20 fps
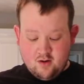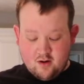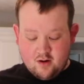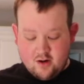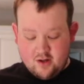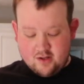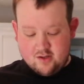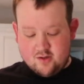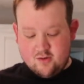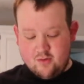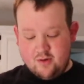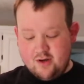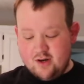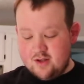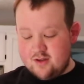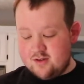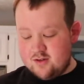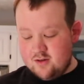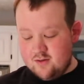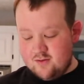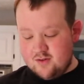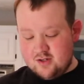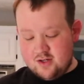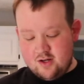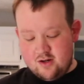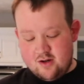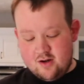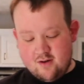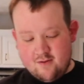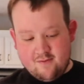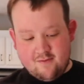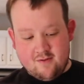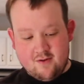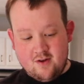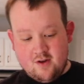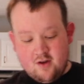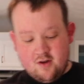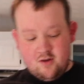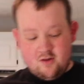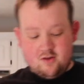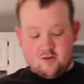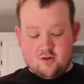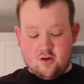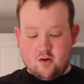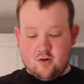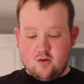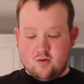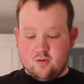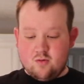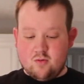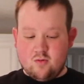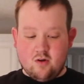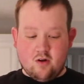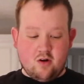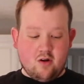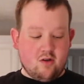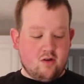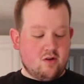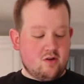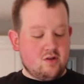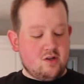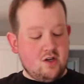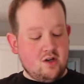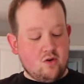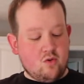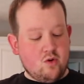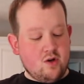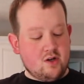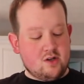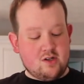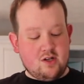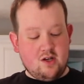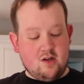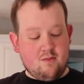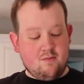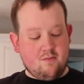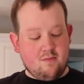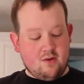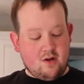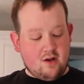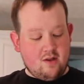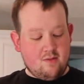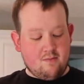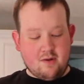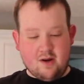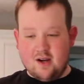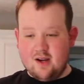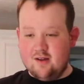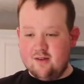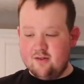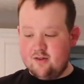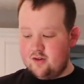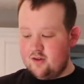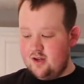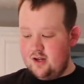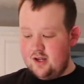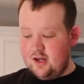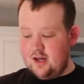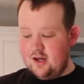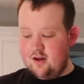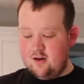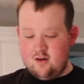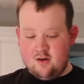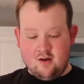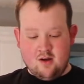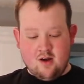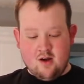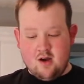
All right, so we got the silver skin off. So another quick tip, now that my hands are clean again.